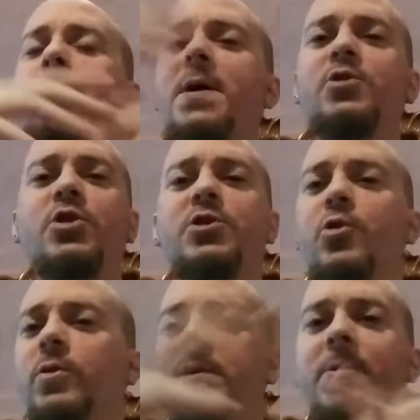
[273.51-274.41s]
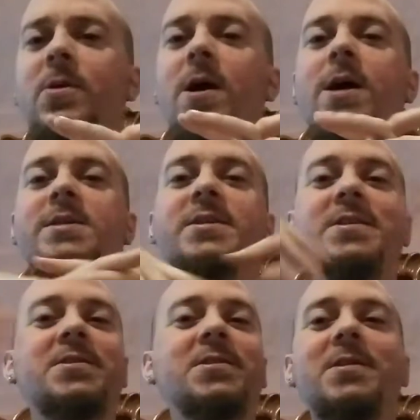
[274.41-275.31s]
mentions her lip gloss
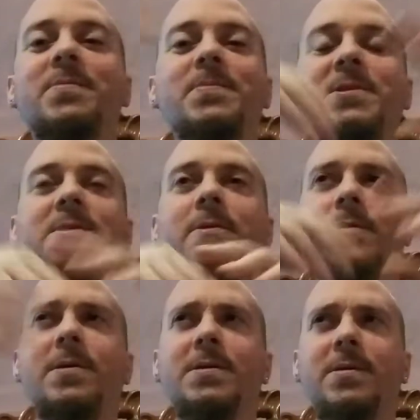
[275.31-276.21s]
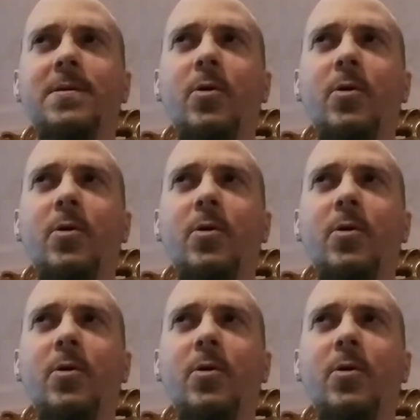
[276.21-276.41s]
and his lips or his,